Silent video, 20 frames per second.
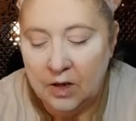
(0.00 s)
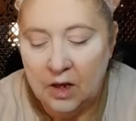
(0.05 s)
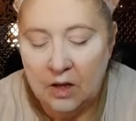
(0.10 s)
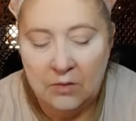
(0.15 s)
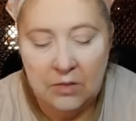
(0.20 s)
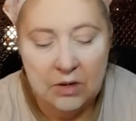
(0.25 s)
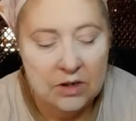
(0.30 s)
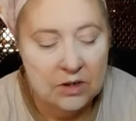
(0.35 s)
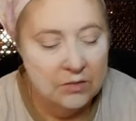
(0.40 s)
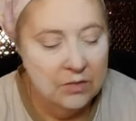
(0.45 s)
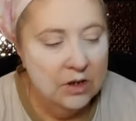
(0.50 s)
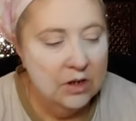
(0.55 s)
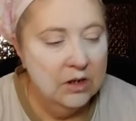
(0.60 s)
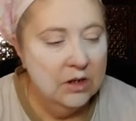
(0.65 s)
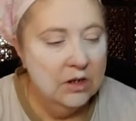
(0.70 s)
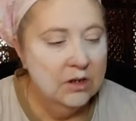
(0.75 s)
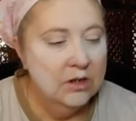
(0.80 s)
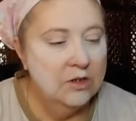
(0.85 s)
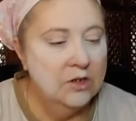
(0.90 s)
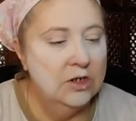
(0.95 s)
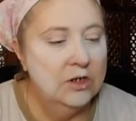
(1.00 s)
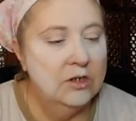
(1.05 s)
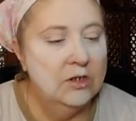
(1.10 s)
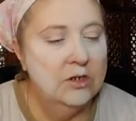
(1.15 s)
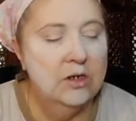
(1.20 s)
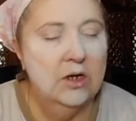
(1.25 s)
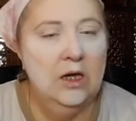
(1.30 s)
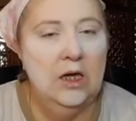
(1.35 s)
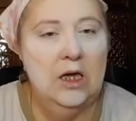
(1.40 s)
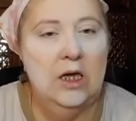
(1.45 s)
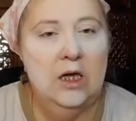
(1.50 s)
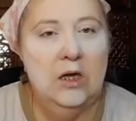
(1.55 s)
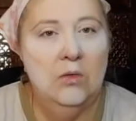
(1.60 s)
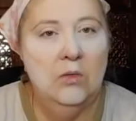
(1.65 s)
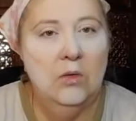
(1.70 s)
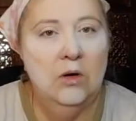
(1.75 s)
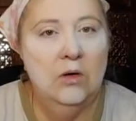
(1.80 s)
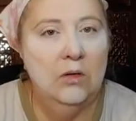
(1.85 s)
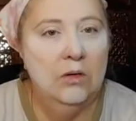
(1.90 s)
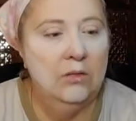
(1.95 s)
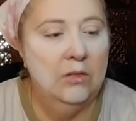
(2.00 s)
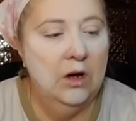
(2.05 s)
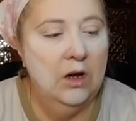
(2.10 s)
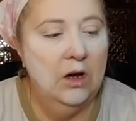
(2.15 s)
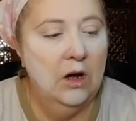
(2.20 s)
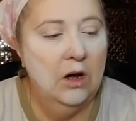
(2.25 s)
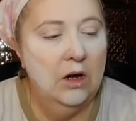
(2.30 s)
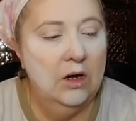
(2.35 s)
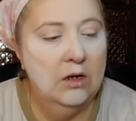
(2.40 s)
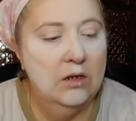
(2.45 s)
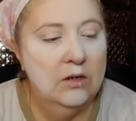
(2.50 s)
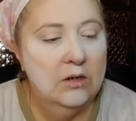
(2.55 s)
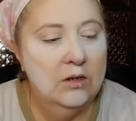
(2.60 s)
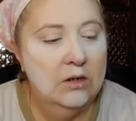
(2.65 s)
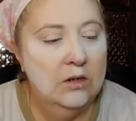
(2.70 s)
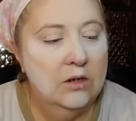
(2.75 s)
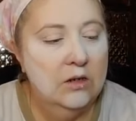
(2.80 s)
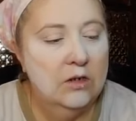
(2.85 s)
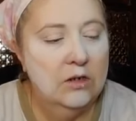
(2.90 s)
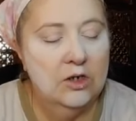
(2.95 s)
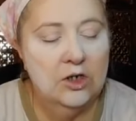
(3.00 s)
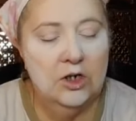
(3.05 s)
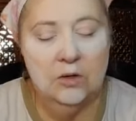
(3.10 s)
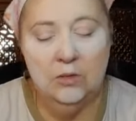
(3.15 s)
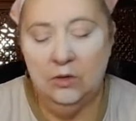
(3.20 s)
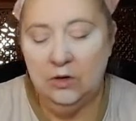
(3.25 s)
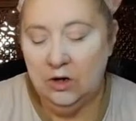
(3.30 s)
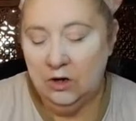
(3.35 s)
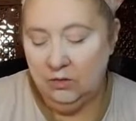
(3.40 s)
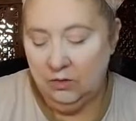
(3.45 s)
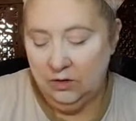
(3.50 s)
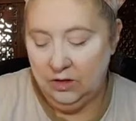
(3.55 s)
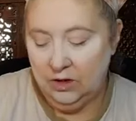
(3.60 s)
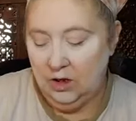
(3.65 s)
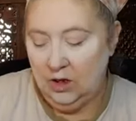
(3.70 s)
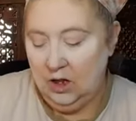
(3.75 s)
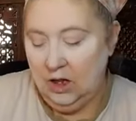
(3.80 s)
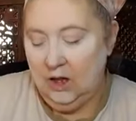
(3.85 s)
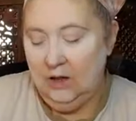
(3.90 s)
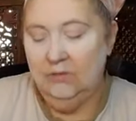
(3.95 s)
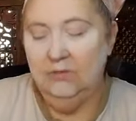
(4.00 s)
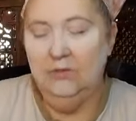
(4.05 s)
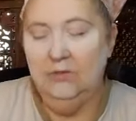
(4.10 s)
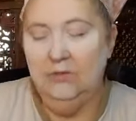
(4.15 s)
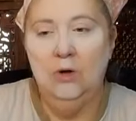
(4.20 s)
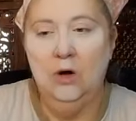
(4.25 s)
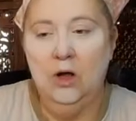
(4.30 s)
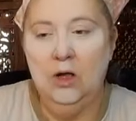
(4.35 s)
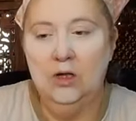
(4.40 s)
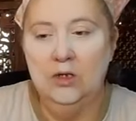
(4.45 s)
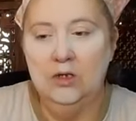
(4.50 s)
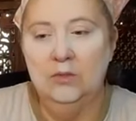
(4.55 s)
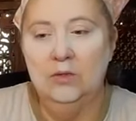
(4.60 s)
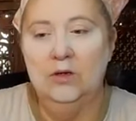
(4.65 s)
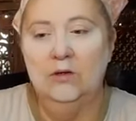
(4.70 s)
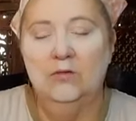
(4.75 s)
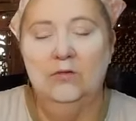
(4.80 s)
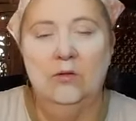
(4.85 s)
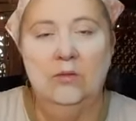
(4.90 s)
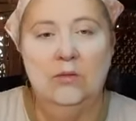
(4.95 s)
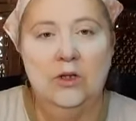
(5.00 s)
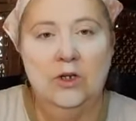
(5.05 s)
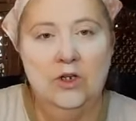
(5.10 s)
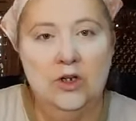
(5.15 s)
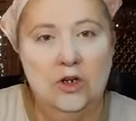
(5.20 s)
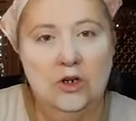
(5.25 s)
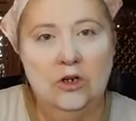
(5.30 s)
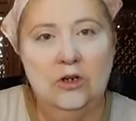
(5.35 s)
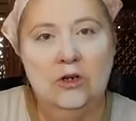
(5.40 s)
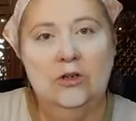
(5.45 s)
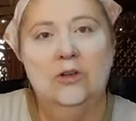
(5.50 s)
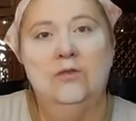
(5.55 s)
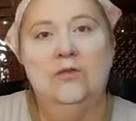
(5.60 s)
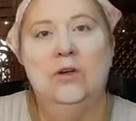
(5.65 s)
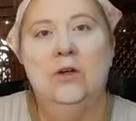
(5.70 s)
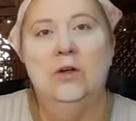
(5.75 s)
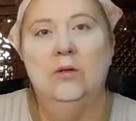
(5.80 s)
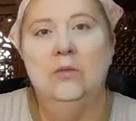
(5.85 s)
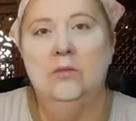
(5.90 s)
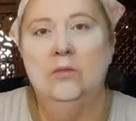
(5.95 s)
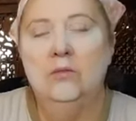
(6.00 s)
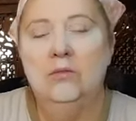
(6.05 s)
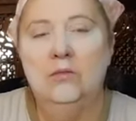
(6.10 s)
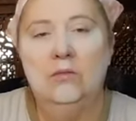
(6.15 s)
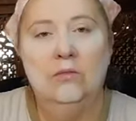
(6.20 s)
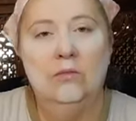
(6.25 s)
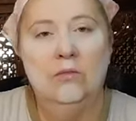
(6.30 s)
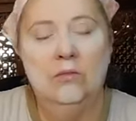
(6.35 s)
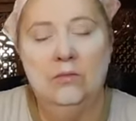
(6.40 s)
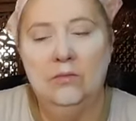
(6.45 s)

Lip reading: Emma Smith is just a hero in my eyes. She put up with a lot from her husband, from the church, from